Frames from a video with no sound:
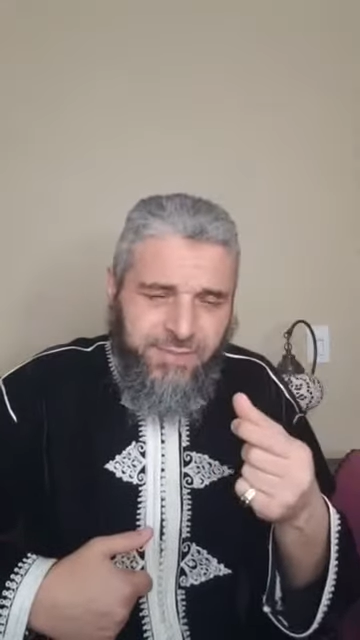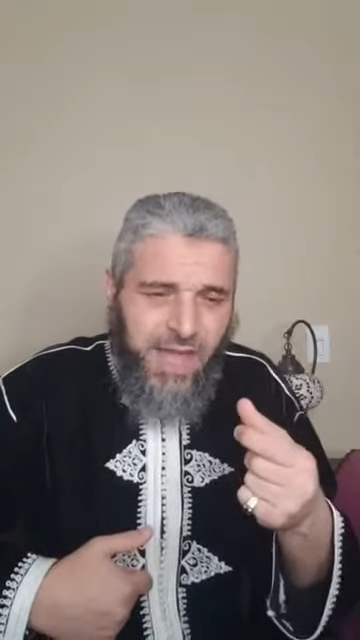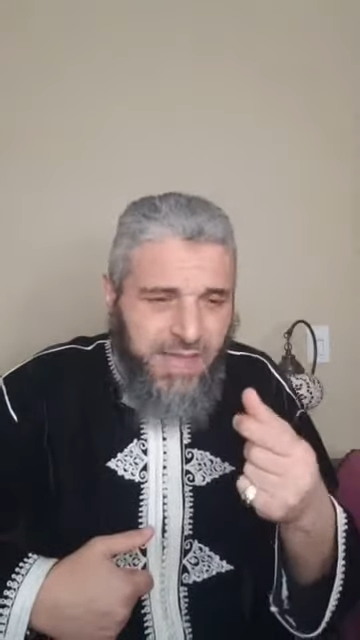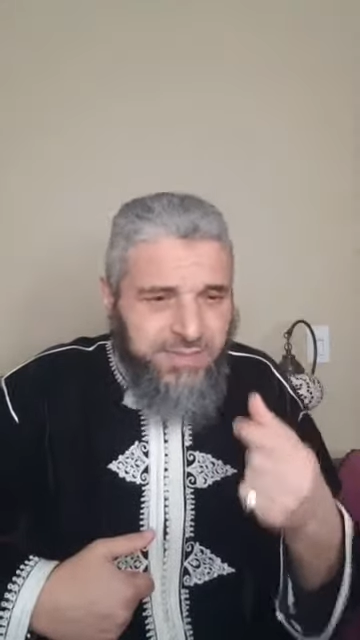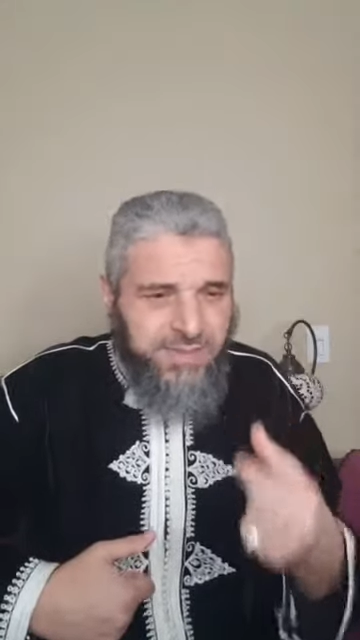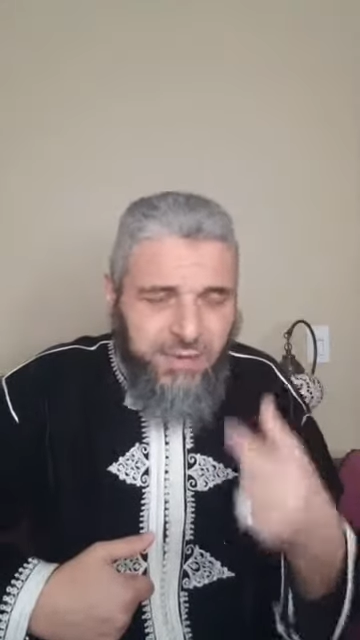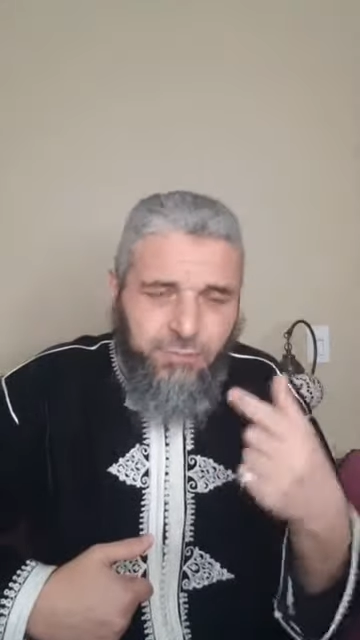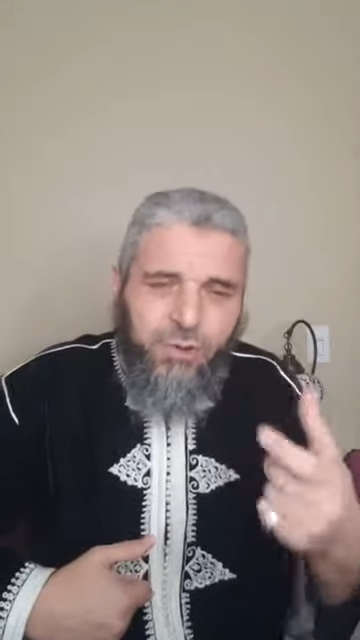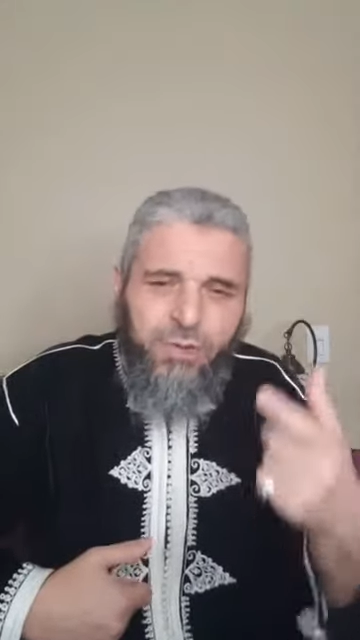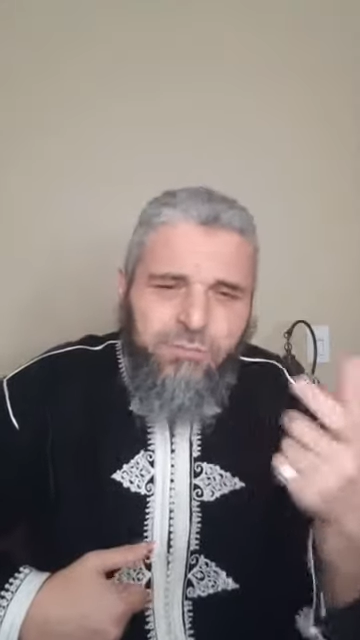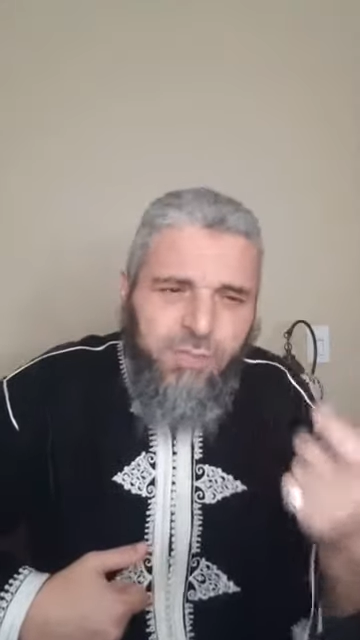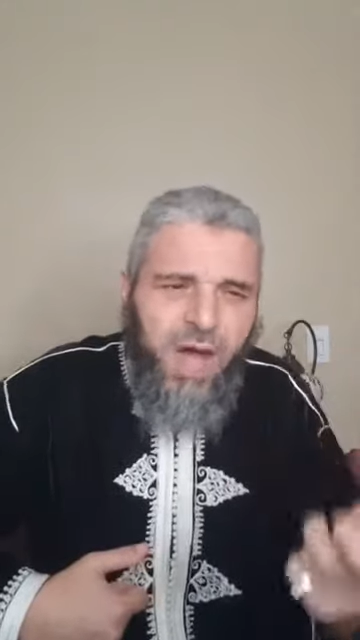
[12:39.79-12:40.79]
as their
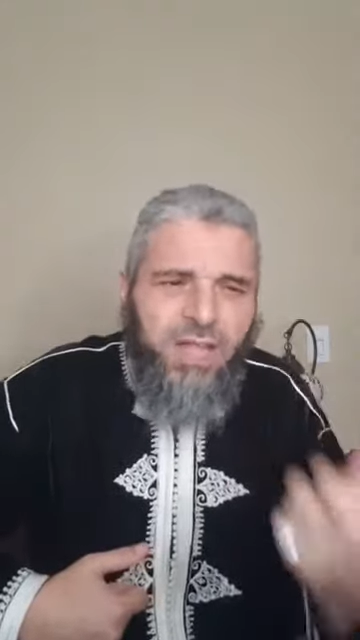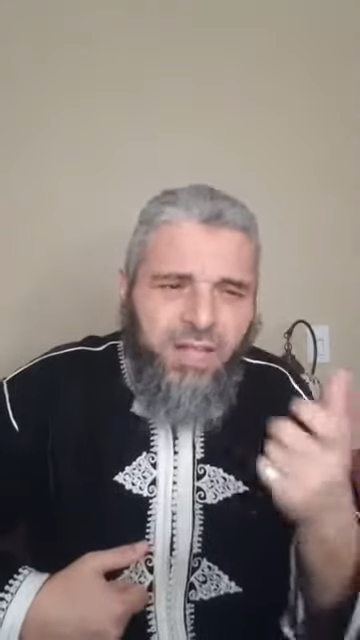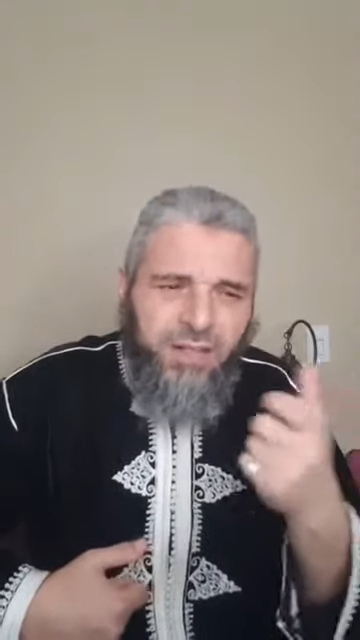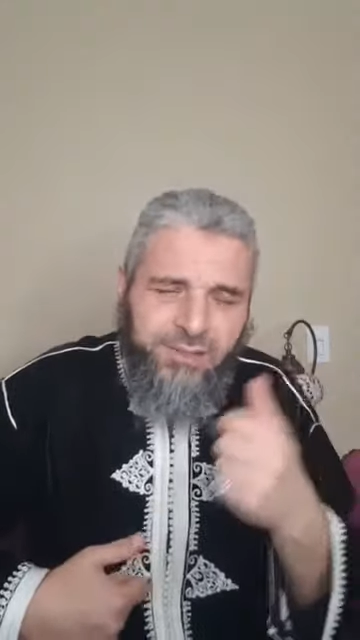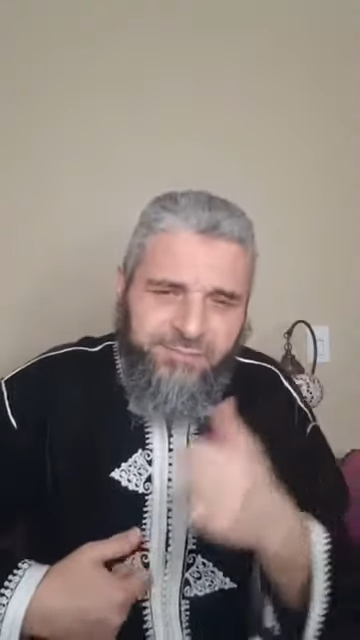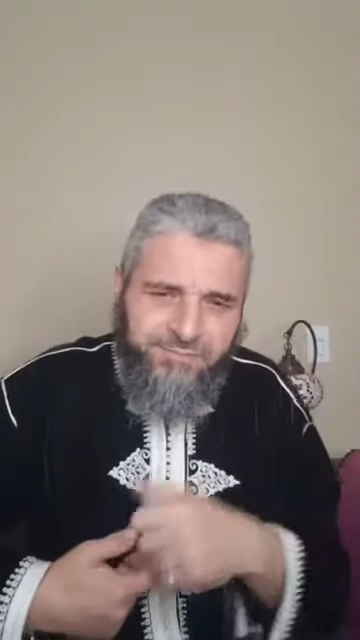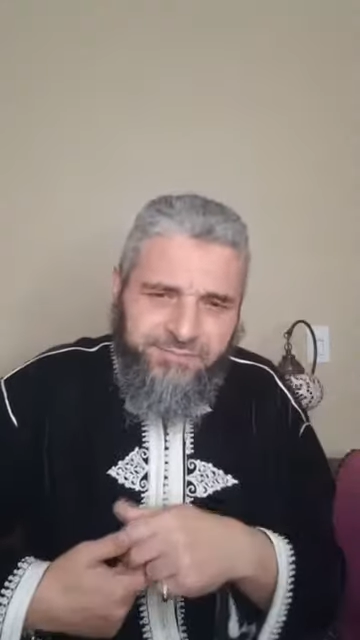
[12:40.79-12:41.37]
role model.